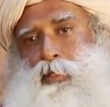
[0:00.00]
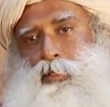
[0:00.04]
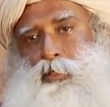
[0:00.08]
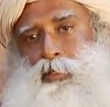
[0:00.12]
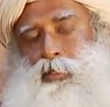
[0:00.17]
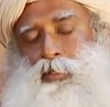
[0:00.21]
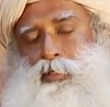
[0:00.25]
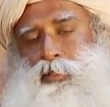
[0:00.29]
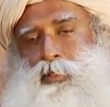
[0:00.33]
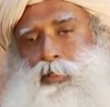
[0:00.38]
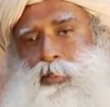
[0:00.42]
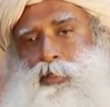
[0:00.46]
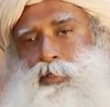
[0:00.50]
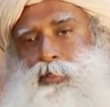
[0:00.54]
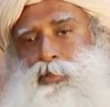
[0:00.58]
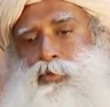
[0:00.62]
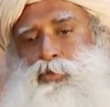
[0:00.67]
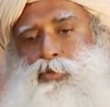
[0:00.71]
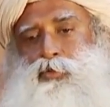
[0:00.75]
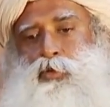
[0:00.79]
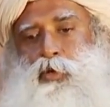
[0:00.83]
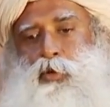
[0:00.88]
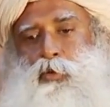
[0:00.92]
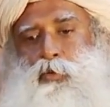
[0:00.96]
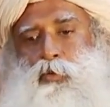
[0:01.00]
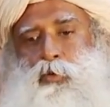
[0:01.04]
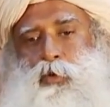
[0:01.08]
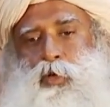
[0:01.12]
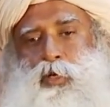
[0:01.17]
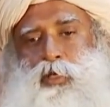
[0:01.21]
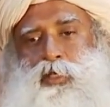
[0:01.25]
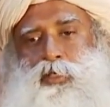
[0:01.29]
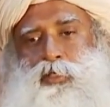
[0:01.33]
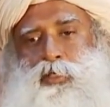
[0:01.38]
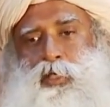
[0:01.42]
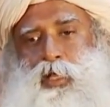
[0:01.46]
this is, you know
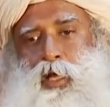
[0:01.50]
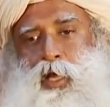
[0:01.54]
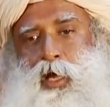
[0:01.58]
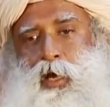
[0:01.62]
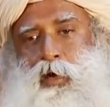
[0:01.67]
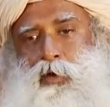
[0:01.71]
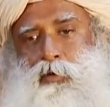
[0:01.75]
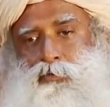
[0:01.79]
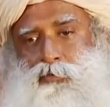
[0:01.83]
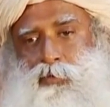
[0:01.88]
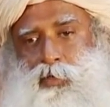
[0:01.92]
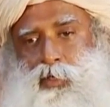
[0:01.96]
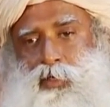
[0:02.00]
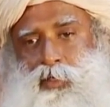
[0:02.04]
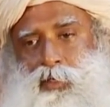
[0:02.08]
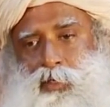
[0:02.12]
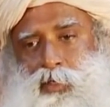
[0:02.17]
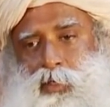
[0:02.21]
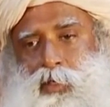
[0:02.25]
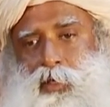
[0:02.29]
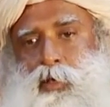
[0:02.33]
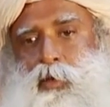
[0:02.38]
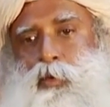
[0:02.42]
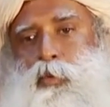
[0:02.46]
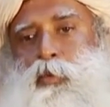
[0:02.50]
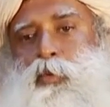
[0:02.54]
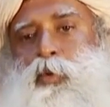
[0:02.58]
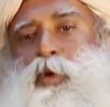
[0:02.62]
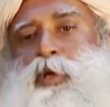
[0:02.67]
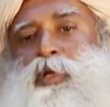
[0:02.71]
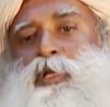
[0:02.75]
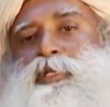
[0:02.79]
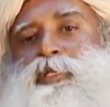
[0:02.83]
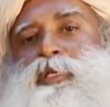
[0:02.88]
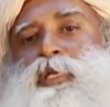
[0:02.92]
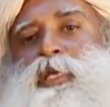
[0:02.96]
what is outward,
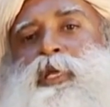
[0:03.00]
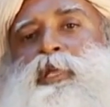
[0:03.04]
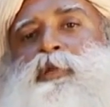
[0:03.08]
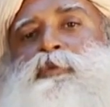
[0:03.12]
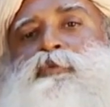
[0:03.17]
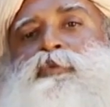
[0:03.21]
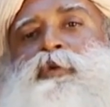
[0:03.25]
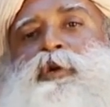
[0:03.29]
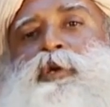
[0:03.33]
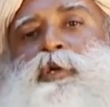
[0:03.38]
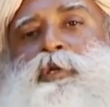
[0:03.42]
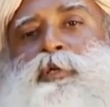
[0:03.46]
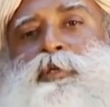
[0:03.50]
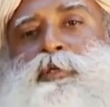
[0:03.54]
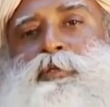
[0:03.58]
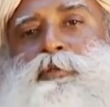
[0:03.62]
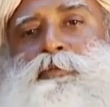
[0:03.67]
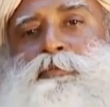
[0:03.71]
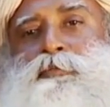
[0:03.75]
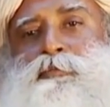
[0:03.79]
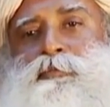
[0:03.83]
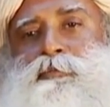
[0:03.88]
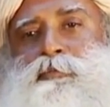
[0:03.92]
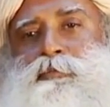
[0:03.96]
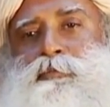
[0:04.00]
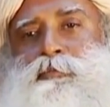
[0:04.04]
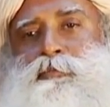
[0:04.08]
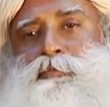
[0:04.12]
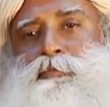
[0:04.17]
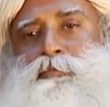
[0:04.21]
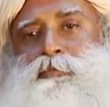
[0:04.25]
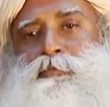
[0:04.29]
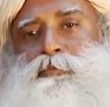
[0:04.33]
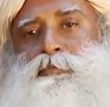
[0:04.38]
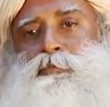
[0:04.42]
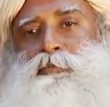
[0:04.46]
what is inward.
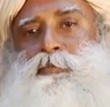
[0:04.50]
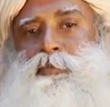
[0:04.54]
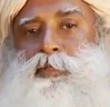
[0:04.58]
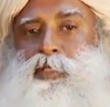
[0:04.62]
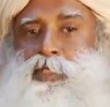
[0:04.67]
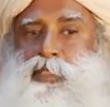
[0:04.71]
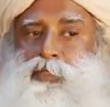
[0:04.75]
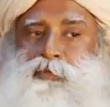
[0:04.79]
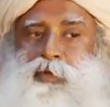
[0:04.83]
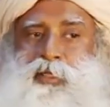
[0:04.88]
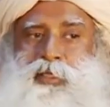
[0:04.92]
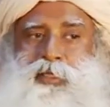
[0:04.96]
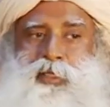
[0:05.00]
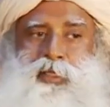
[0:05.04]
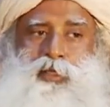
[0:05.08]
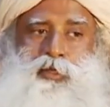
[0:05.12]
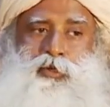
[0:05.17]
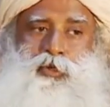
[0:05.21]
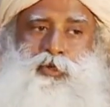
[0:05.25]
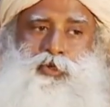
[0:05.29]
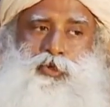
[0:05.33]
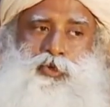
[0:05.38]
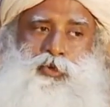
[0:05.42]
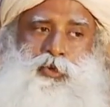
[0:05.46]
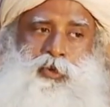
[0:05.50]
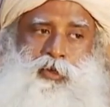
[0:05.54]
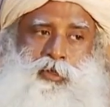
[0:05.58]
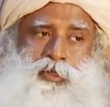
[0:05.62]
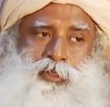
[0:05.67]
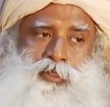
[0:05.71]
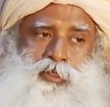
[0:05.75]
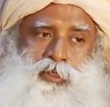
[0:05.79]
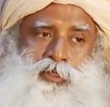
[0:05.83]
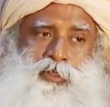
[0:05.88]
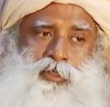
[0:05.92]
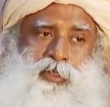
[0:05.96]
This one thing you're sure,
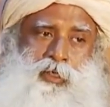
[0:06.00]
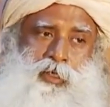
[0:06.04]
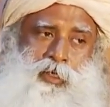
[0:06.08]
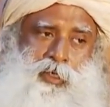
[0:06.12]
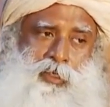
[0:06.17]
isn't it?